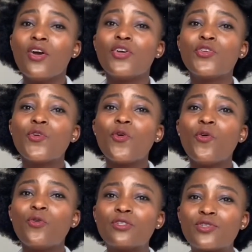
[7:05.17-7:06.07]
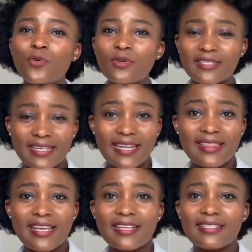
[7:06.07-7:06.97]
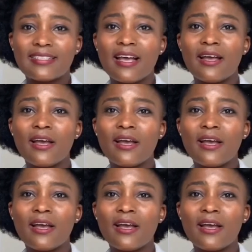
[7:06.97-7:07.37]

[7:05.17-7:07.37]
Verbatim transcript: You do certain things